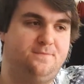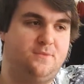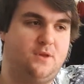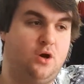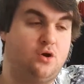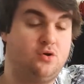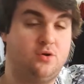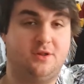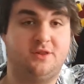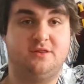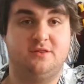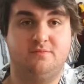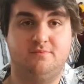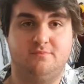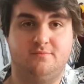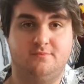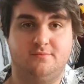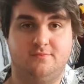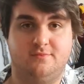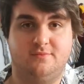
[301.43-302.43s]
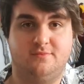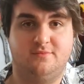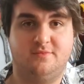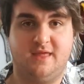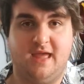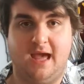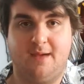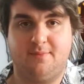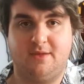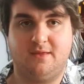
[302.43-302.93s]
across
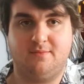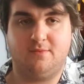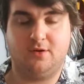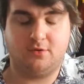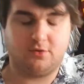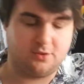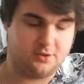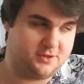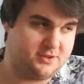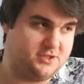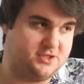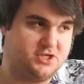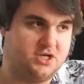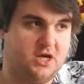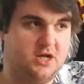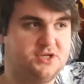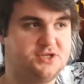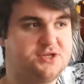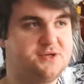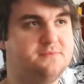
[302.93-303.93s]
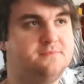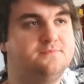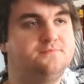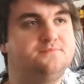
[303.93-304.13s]
the abbey, across the church.